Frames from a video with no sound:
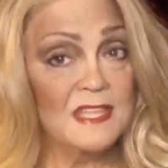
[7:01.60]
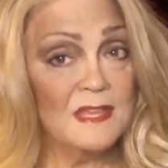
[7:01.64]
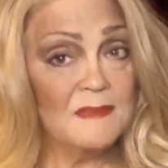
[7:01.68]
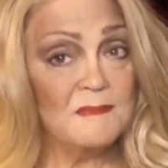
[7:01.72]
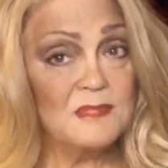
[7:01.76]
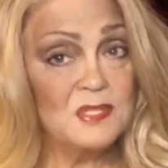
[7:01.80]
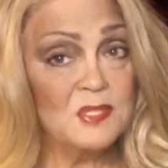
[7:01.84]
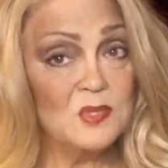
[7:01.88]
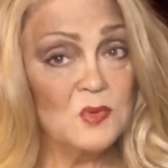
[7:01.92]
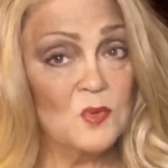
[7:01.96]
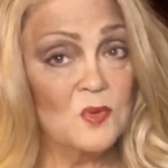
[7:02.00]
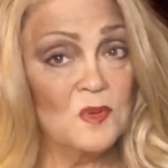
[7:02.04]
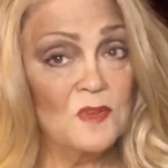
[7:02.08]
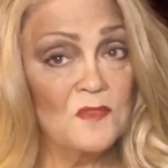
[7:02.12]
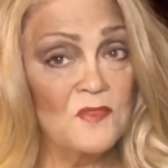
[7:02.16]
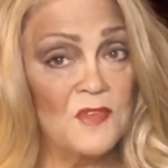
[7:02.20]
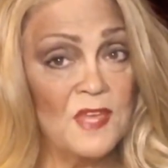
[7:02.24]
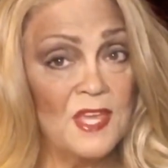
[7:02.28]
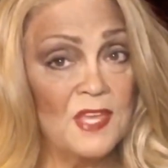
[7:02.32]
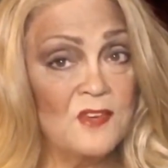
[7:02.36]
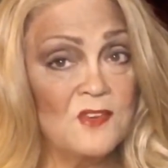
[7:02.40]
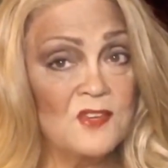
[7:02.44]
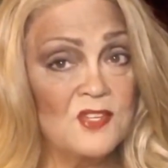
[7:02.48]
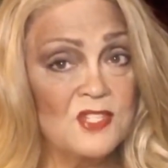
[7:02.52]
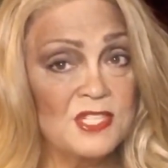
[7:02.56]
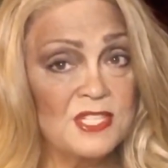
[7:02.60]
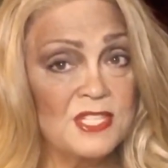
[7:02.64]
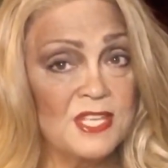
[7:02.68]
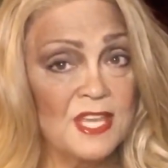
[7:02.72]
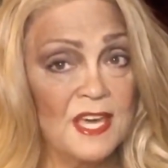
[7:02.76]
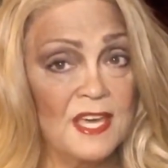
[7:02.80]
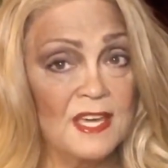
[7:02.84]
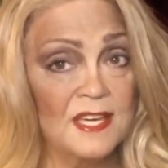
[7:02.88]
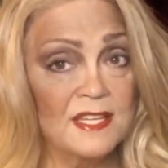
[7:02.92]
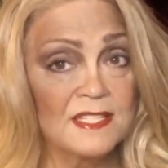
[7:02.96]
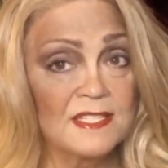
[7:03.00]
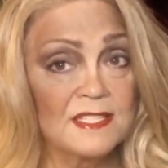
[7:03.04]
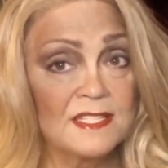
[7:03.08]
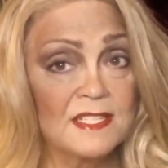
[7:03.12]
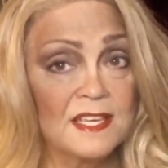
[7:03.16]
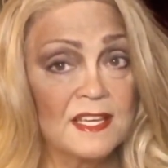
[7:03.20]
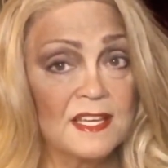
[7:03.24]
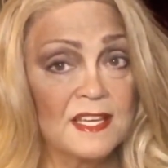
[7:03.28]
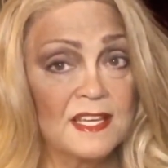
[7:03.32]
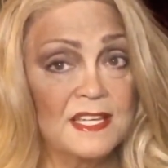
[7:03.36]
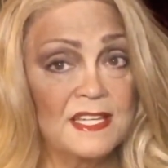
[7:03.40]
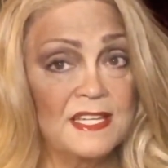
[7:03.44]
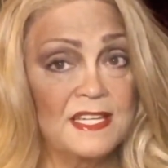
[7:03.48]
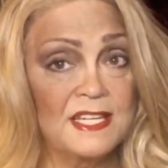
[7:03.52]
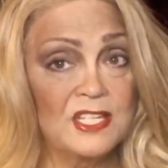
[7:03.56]
sort of intersex
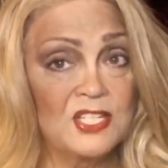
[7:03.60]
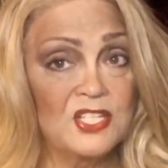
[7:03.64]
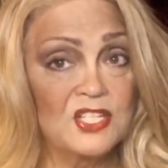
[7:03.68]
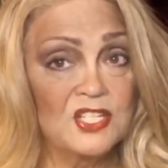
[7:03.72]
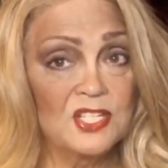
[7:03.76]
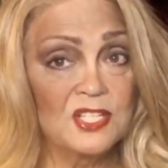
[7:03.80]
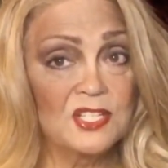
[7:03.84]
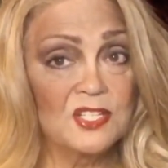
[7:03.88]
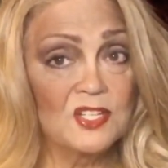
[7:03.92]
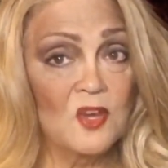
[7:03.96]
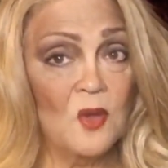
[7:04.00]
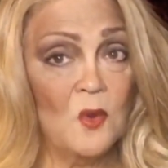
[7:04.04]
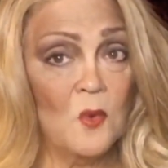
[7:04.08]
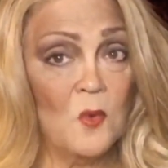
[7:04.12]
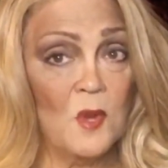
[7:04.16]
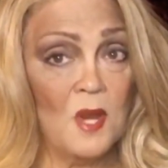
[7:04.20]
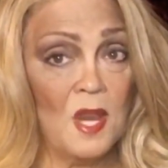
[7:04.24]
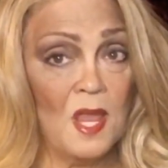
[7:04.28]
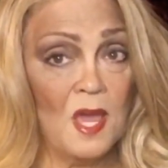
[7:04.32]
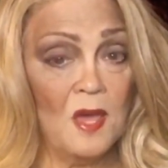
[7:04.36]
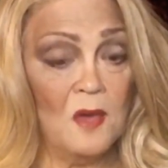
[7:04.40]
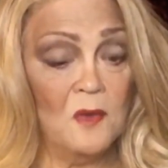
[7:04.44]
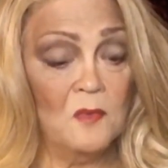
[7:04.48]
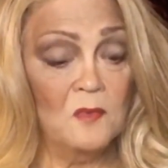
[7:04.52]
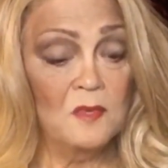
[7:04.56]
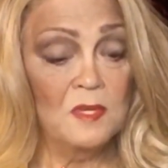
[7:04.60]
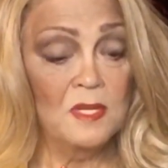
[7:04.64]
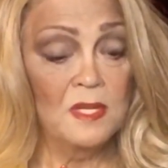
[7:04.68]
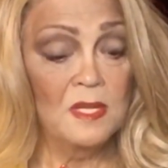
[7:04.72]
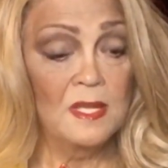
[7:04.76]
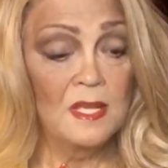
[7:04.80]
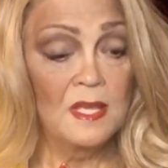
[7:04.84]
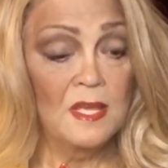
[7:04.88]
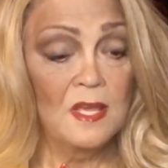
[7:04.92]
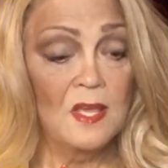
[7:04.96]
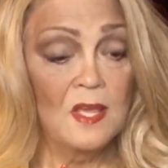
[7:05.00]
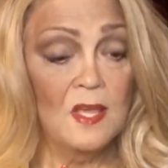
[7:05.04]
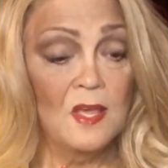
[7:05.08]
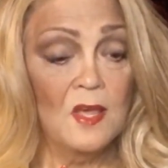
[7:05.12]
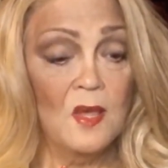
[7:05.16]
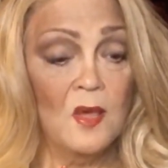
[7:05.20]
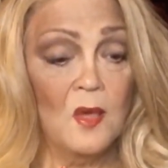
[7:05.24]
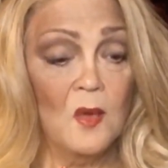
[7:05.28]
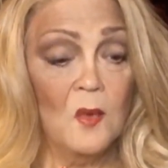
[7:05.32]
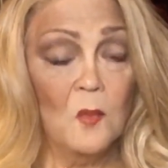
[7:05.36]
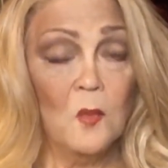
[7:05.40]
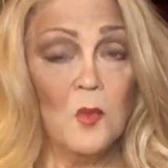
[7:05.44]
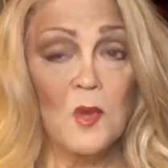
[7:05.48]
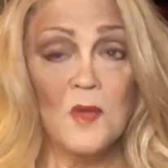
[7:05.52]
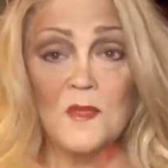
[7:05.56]
condition going on,
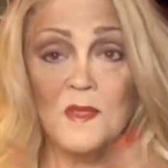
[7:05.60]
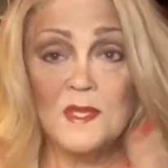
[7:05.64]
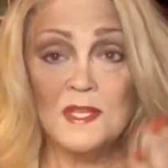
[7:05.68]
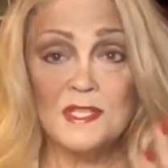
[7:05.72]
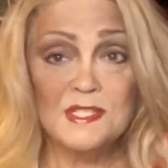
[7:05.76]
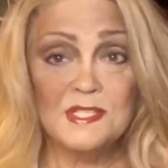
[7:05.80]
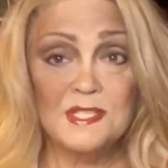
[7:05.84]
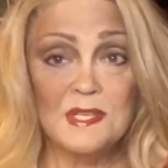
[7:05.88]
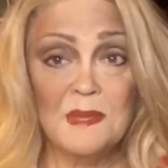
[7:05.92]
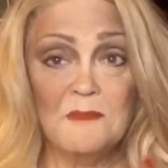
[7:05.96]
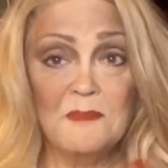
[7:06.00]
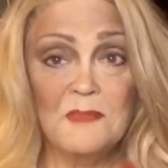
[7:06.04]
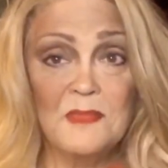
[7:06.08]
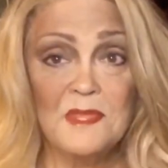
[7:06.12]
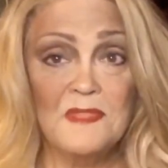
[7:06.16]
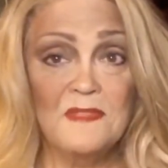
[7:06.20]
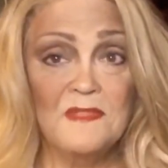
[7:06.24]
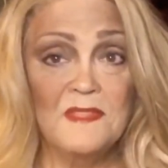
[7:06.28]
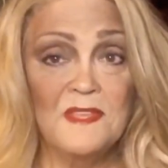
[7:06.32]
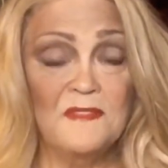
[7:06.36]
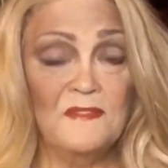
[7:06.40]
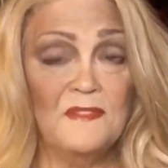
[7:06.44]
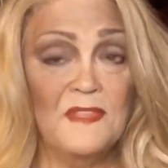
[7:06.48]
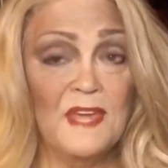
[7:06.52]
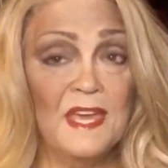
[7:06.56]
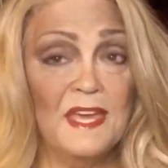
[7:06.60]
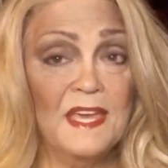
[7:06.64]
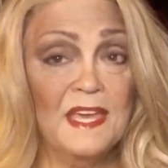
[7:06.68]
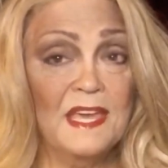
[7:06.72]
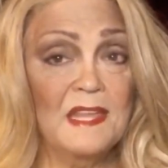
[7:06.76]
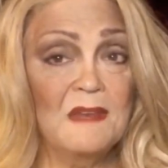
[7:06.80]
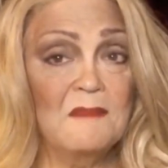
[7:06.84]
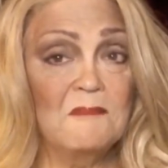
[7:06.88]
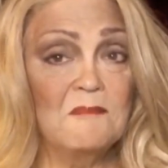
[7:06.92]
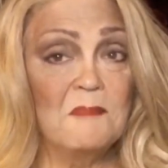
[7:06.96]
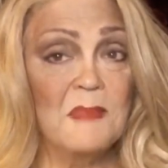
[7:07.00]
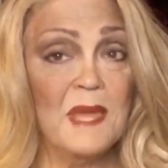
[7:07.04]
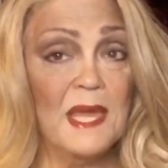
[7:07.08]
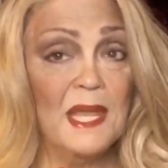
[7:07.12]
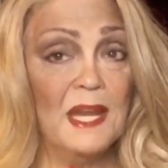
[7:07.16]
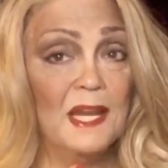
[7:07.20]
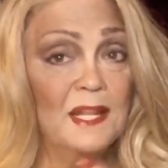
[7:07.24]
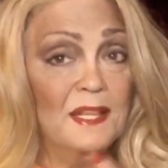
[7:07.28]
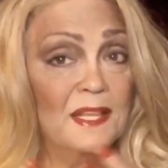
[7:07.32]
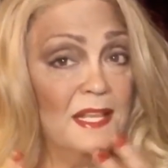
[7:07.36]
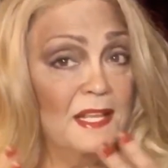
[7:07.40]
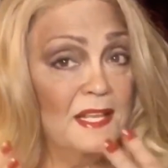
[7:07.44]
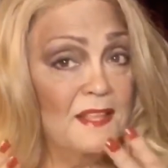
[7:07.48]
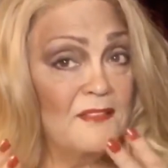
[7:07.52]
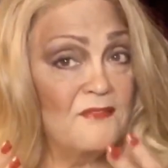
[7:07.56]
whether it's something that they can
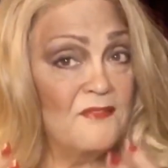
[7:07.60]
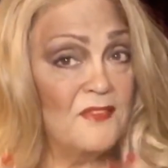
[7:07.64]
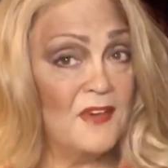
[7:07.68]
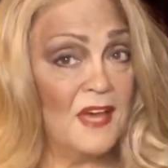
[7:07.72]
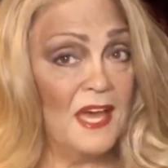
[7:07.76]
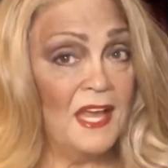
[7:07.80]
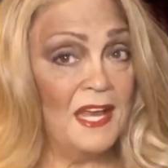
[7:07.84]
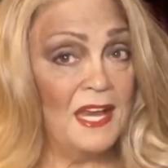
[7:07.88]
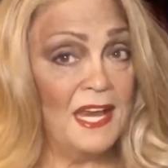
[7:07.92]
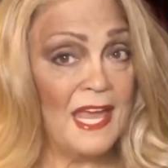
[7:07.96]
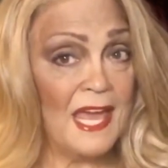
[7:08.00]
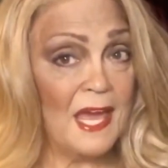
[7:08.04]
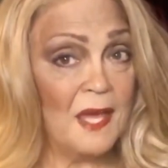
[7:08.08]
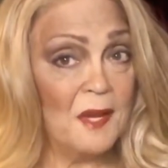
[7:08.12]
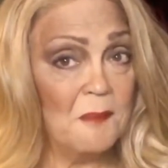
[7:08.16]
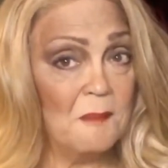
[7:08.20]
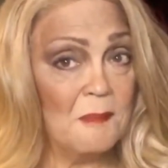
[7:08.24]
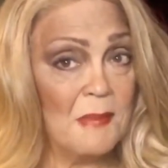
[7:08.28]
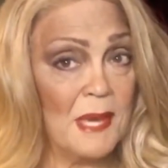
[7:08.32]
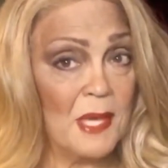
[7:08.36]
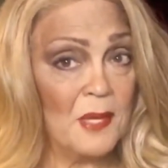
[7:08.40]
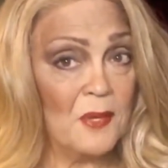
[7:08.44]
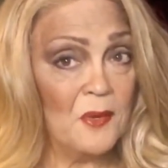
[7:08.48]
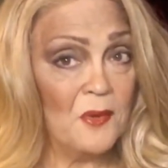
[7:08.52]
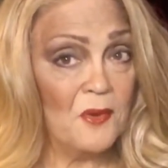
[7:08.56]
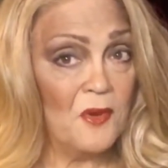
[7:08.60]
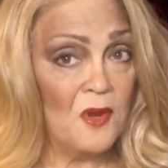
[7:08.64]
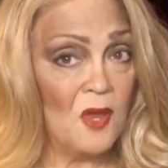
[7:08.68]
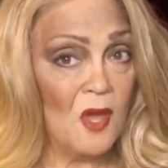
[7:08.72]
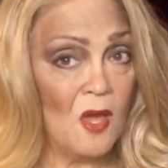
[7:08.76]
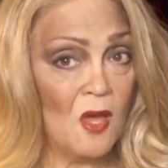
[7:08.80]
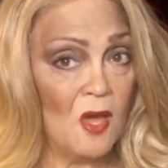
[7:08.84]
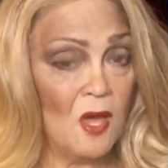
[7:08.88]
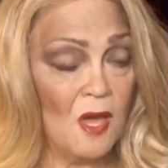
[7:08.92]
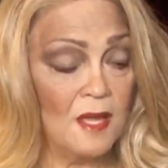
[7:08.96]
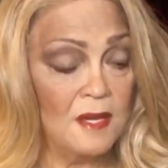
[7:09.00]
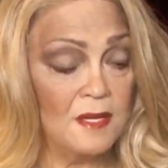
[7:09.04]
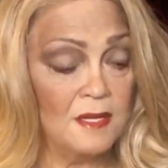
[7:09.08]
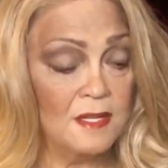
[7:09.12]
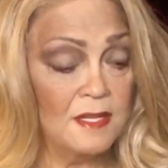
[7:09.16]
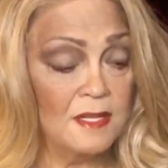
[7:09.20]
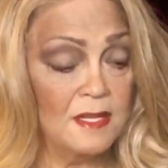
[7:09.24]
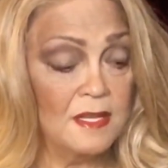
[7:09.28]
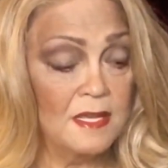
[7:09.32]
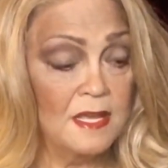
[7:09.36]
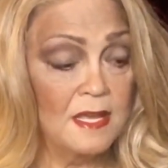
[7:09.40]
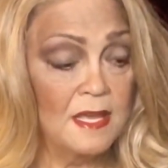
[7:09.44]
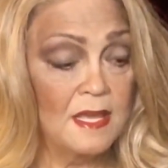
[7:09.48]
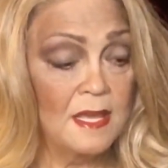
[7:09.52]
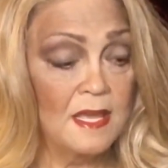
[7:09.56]
medically find out about or not.
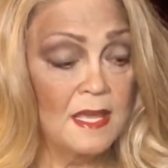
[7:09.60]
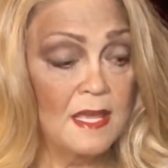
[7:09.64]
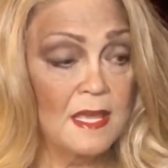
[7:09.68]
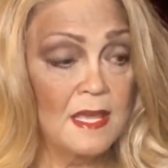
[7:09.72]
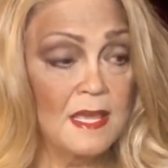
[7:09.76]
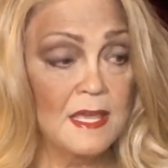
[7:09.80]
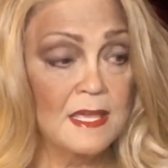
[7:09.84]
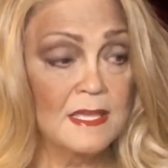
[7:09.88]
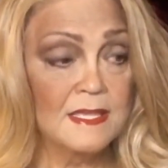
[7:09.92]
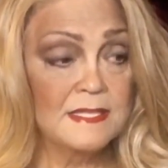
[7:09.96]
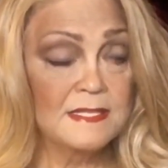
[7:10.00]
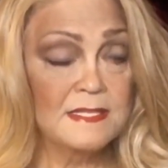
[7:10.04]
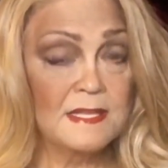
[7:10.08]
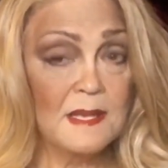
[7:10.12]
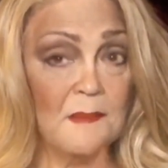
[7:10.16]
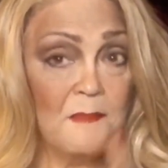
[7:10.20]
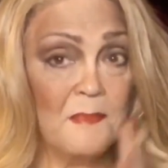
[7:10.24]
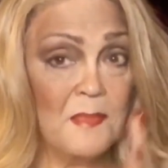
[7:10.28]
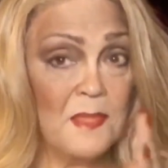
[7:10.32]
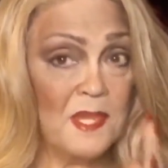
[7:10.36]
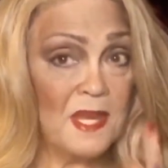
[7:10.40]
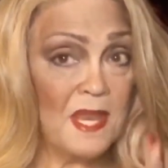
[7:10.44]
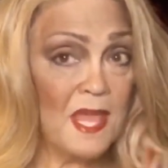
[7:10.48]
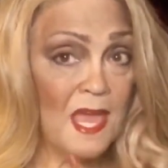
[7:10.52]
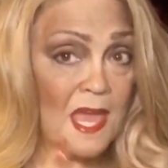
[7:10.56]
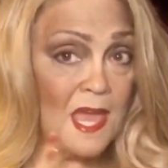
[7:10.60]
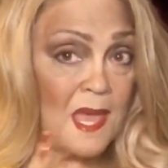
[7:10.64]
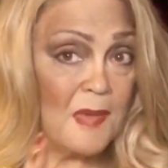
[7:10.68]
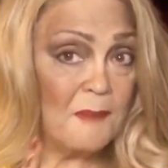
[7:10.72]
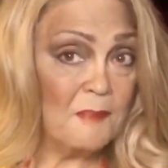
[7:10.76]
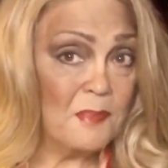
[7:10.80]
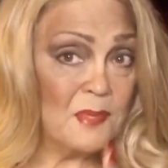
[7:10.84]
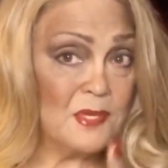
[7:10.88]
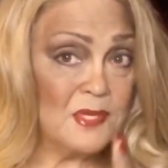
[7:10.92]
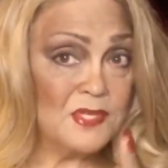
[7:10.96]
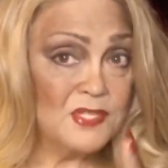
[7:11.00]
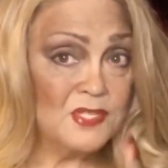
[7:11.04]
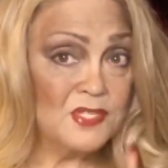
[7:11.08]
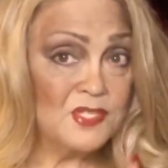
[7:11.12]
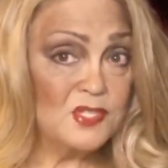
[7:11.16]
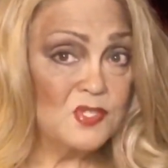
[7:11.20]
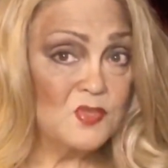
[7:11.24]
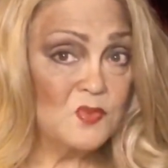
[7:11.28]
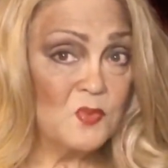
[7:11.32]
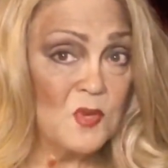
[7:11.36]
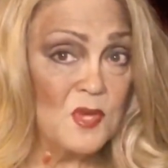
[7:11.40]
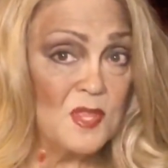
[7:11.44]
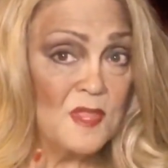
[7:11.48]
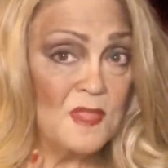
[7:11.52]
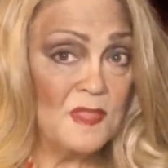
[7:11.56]
Something happens
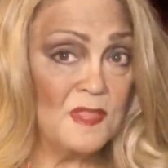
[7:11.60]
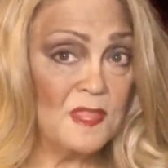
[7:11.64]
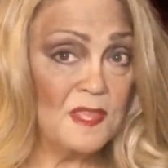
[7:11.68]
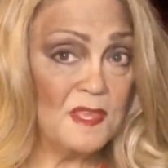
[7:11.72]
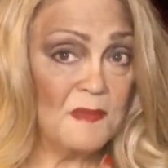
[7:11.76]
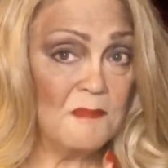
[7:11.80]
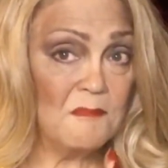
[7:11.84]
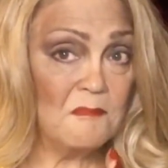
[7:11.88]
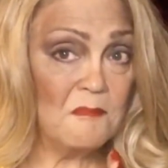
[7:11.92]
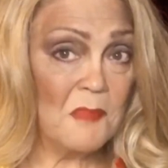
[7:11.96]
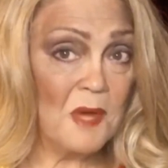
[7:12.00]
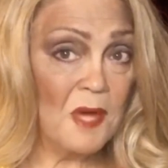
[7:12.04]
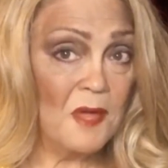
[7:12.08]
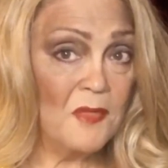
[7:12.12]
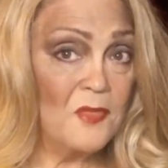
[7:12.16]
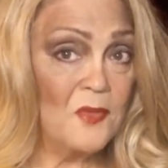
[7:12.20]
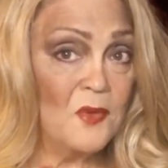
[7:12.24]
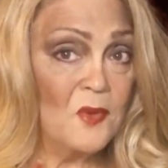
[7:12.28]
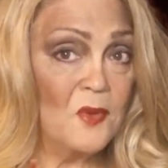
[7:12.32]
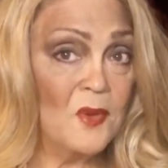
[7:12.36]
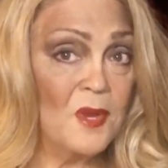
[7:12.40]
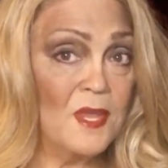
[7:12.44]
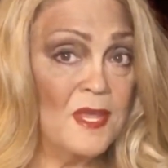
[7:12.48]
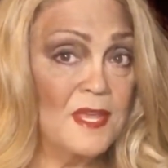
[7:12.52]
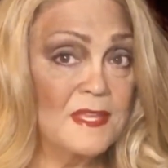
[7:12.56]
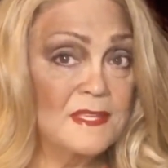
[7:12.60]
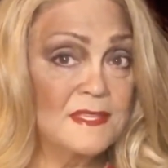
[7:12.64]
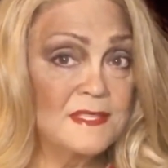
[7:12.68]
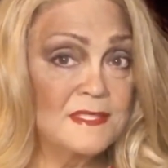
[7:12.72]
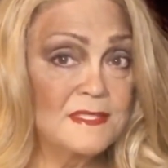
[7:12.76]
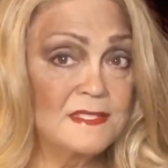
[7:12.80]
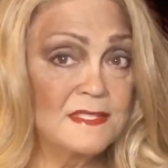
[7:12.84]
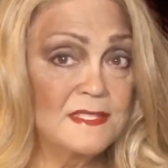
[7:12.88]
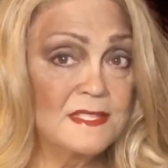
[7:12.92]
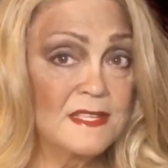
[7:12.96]
when the mother is